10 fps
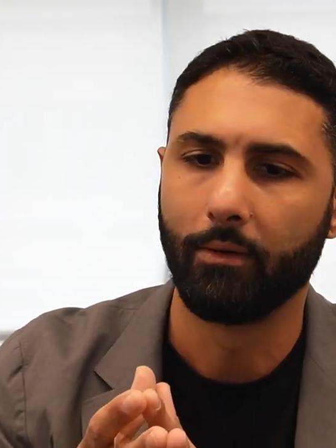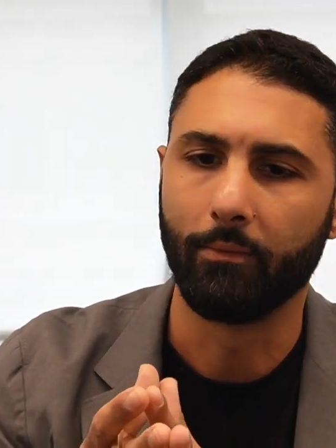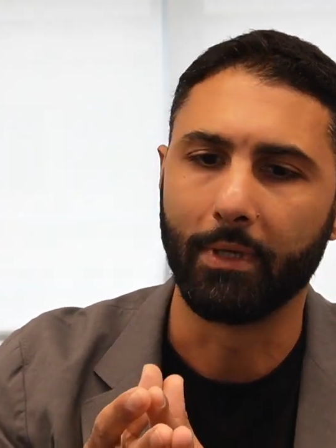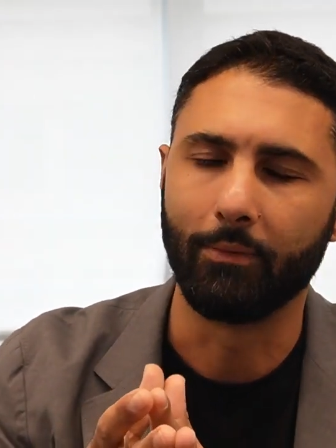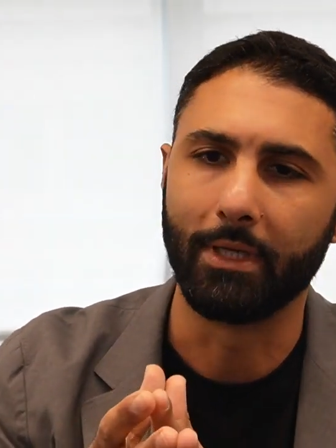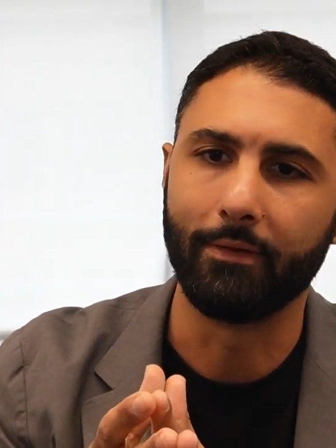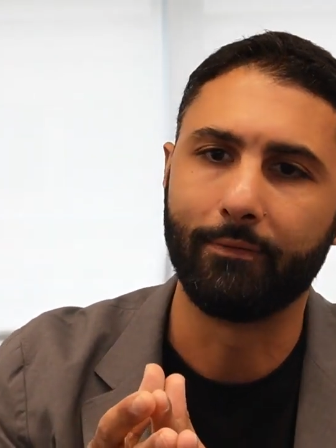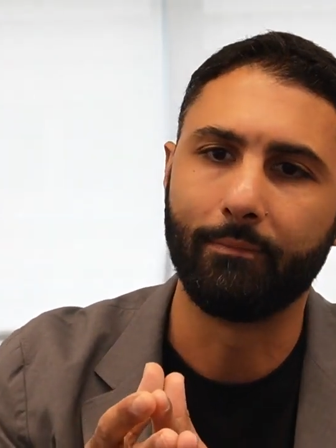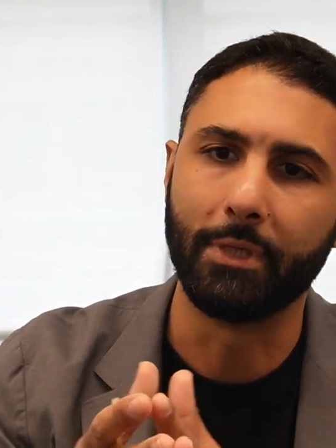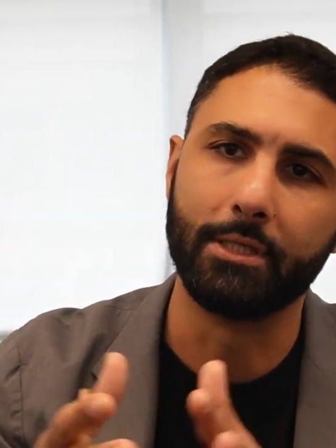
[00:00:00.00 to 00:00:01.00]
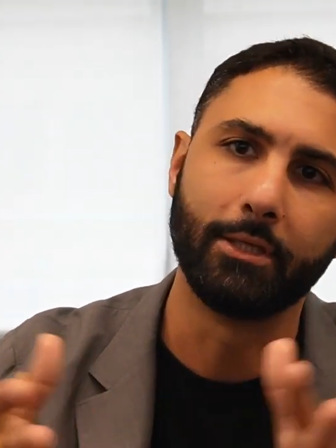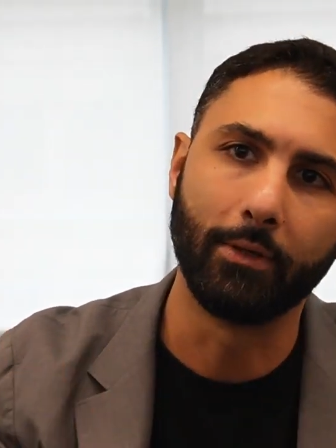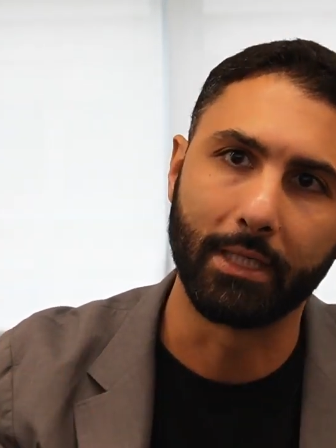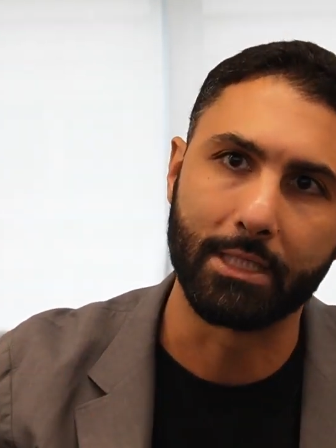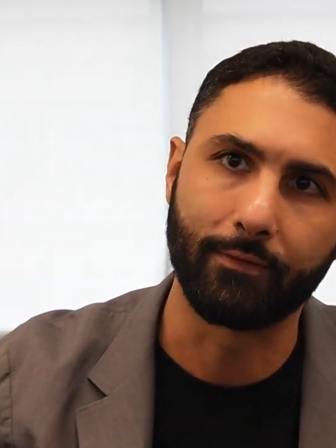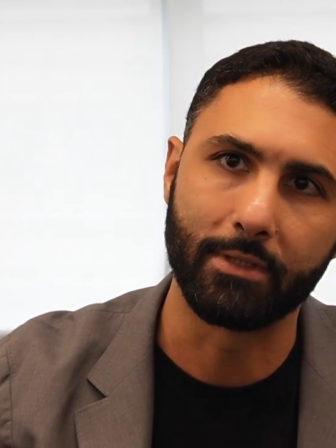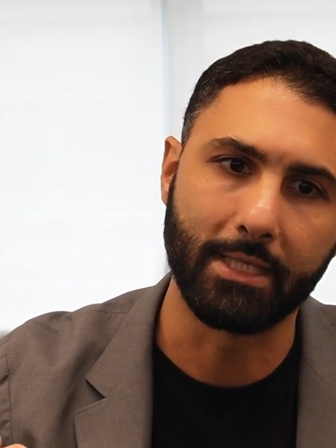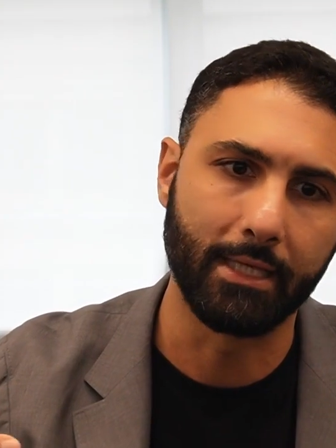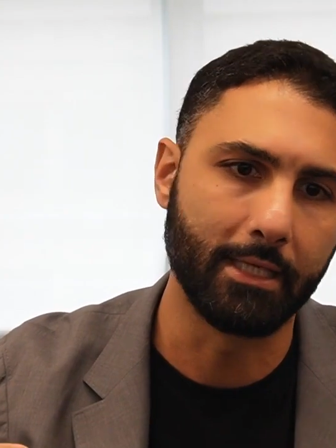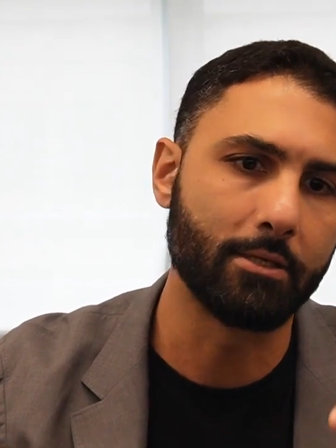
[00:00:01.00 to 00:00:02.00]
We've been doing this for
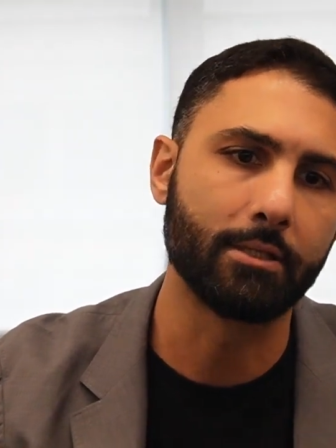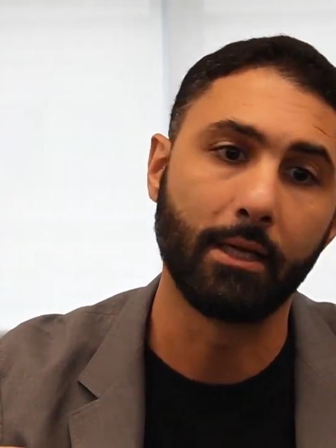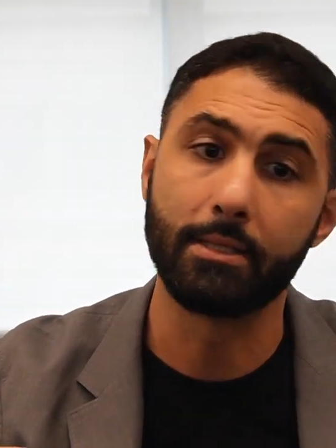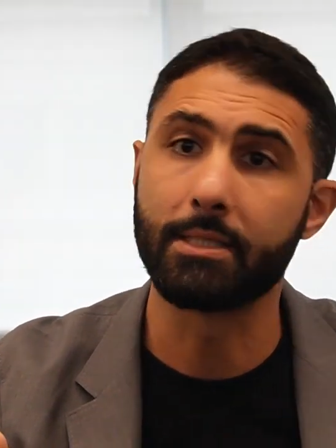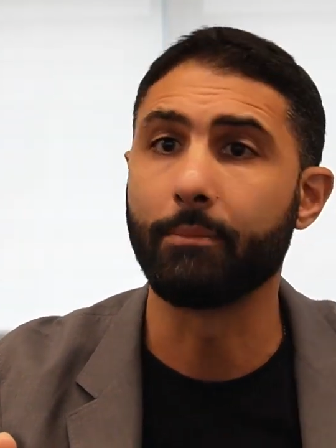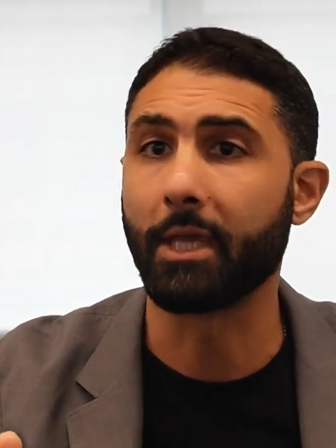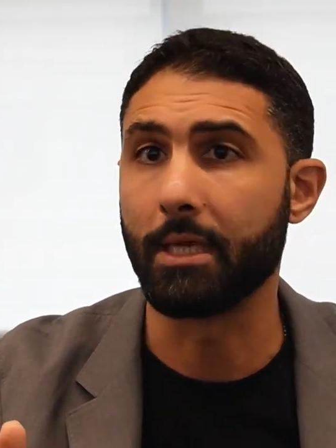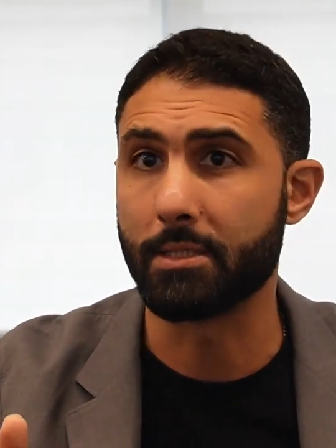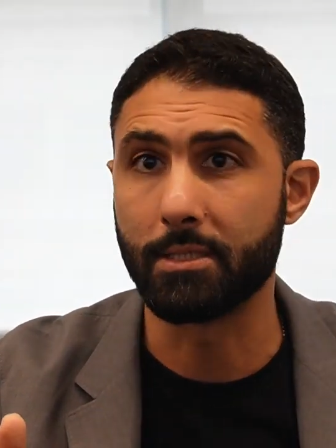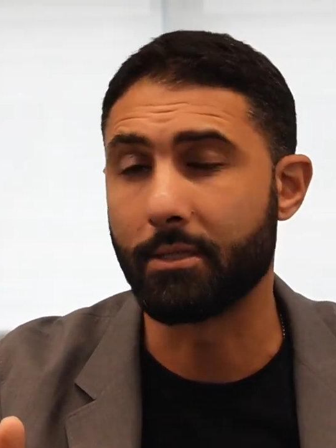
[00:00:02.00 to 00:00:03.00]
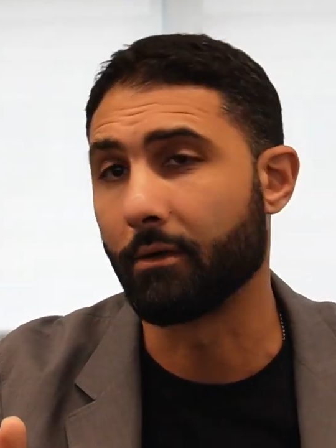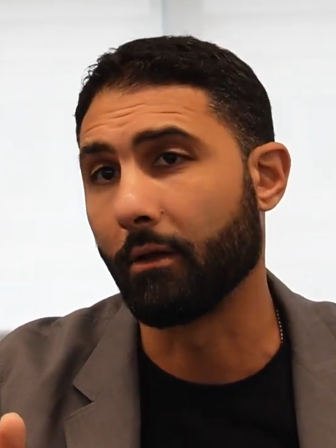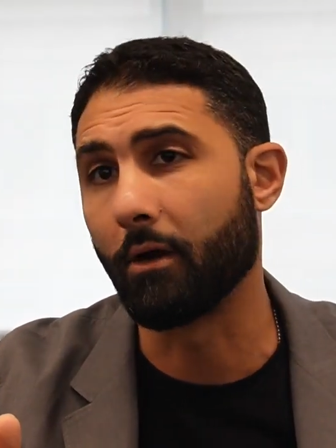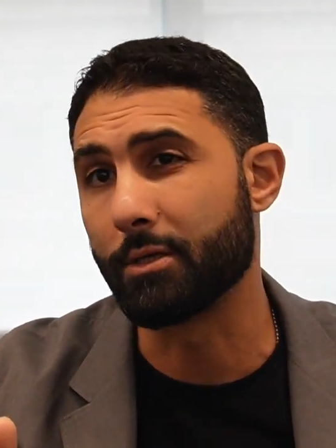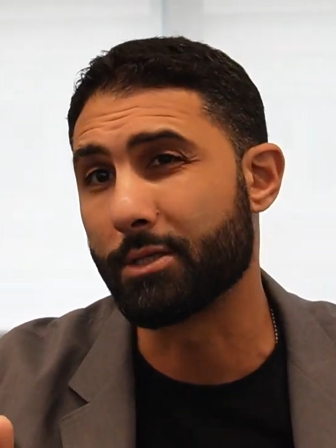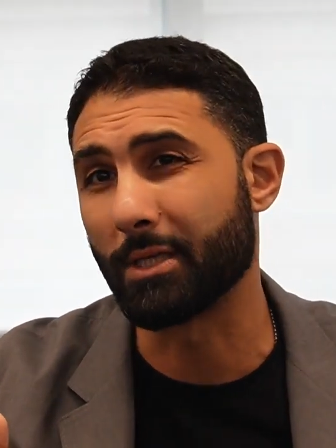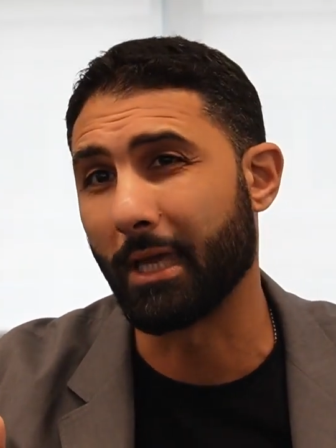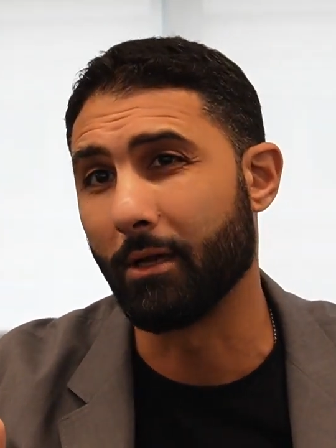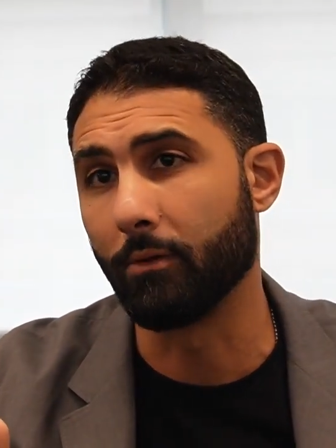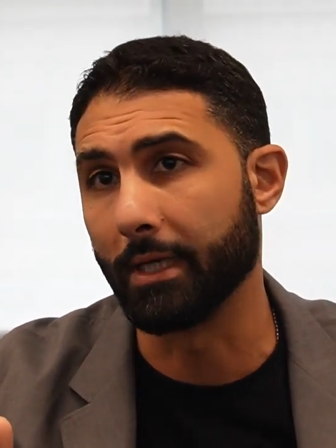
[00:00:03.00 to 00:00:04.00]
10 years, and in some cases they're
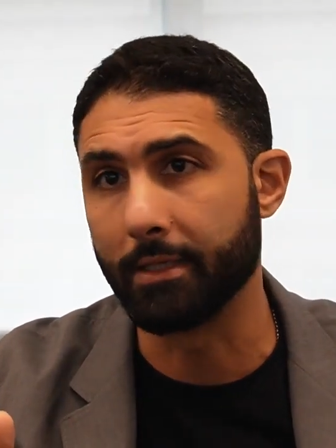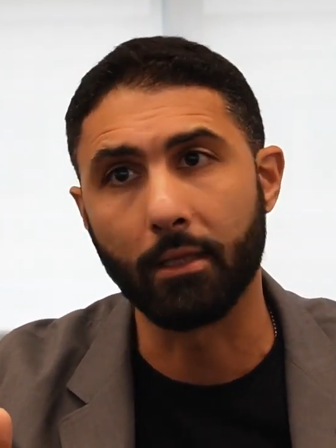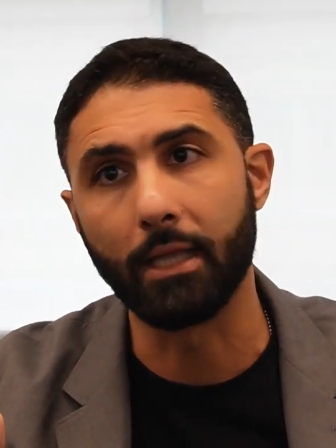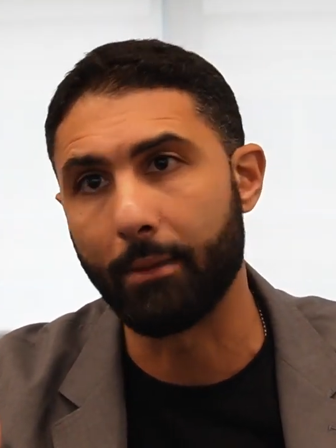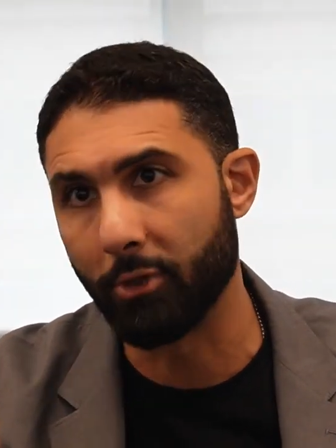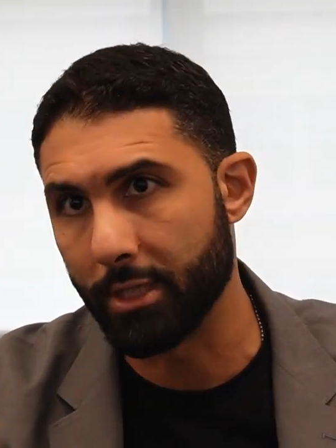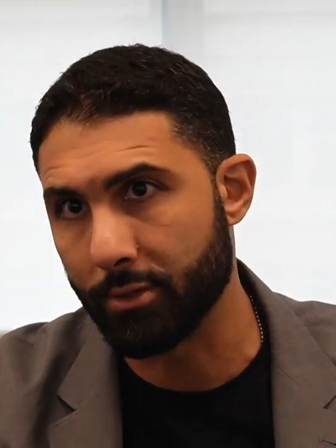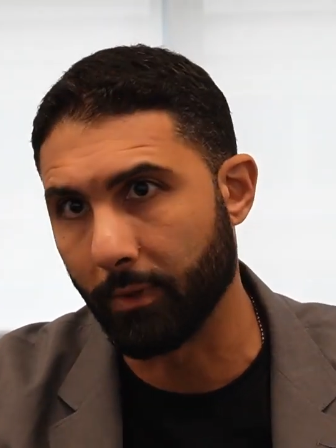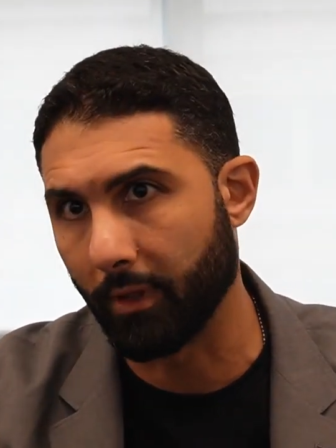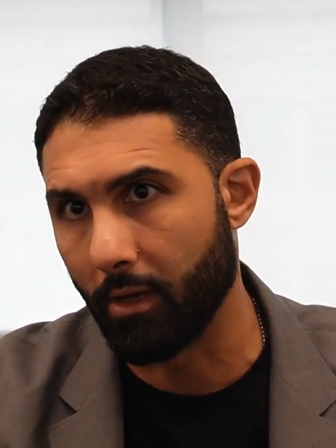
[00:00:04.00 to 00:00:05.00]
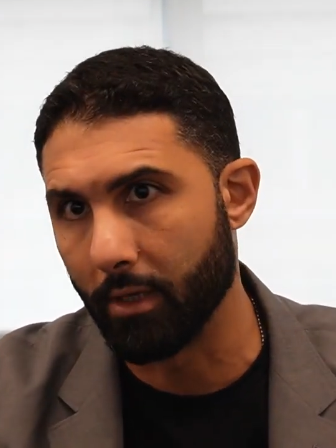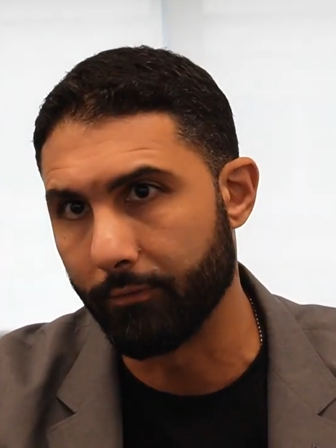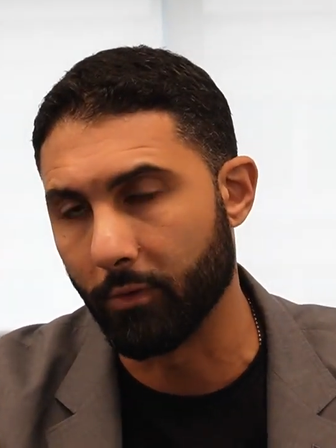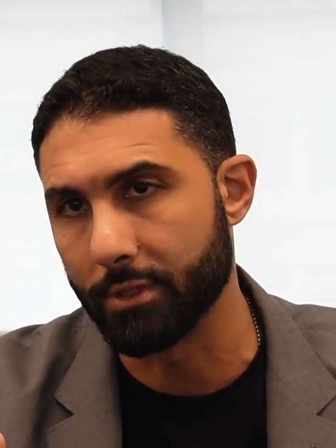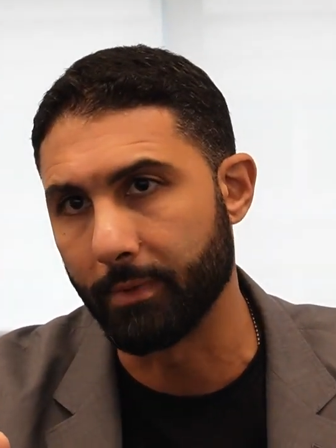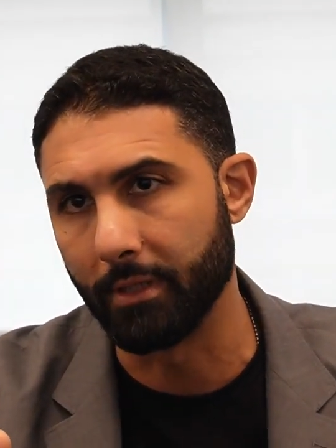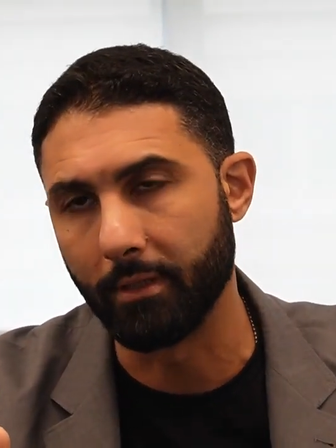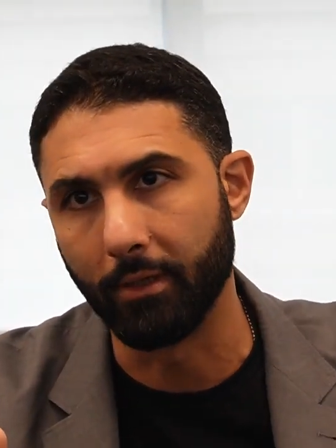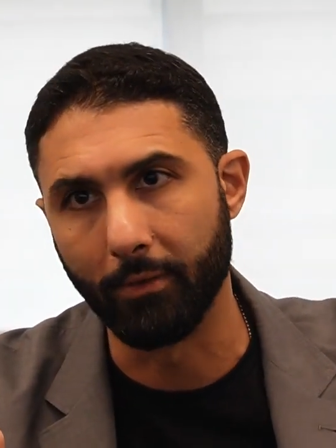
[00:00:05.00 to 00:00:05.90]
large-scale in collaboration with law enforcement.